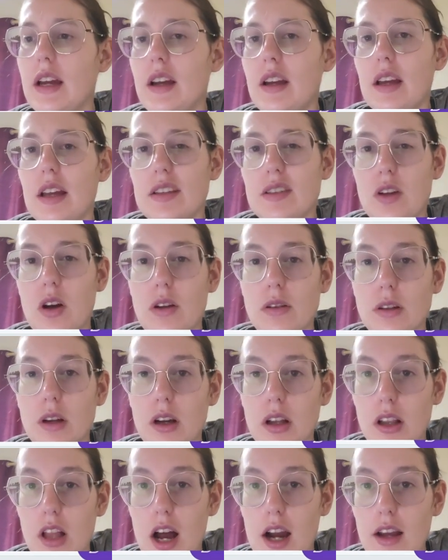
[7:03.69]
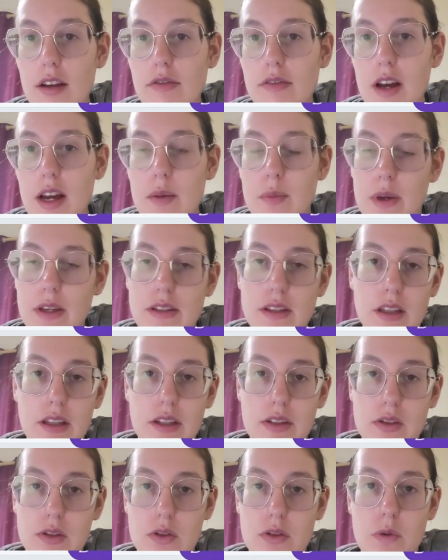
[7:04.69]
It's called Clockify. Basically,
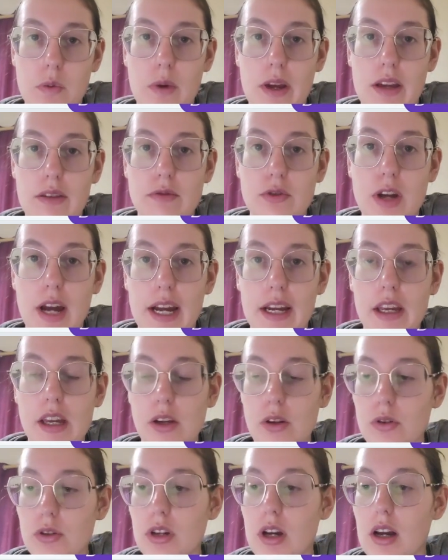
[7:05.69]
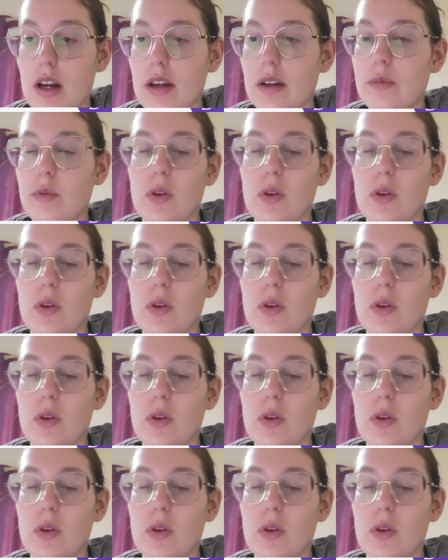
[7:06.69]
it's just a way of tracking your time.